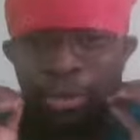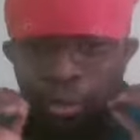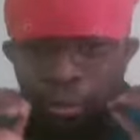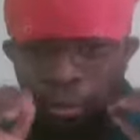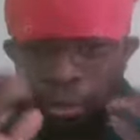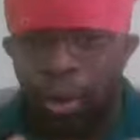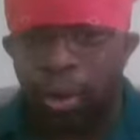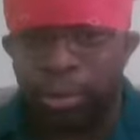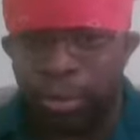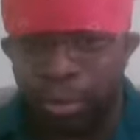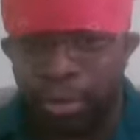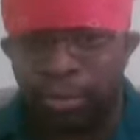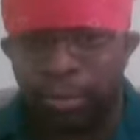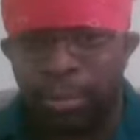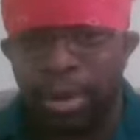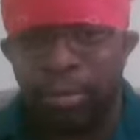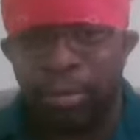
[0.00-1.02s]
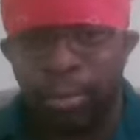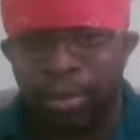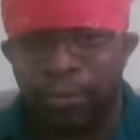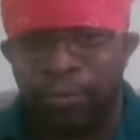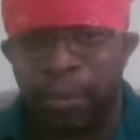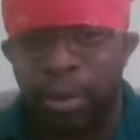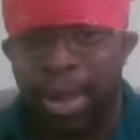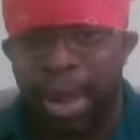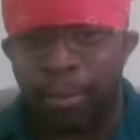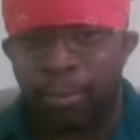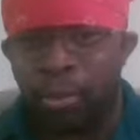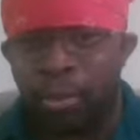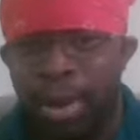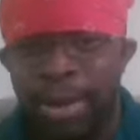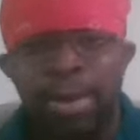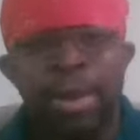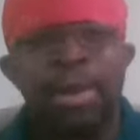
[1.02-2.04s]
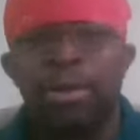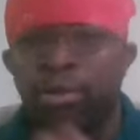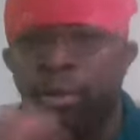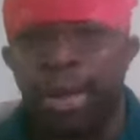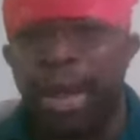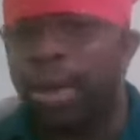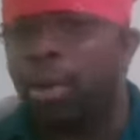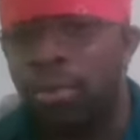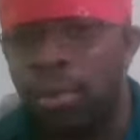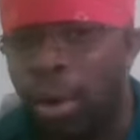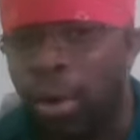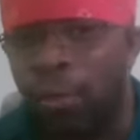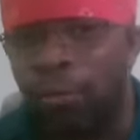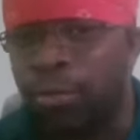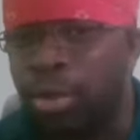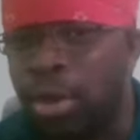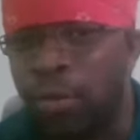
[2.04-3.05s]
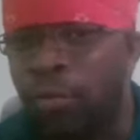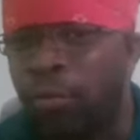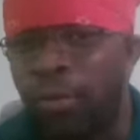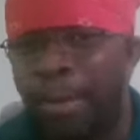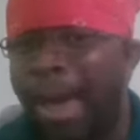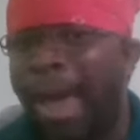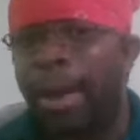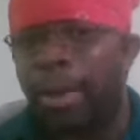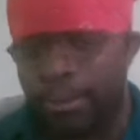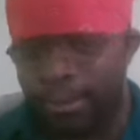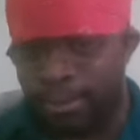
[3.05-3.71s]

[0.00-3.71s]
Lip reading: you talked to these people before that point, so they don't know you from Adam.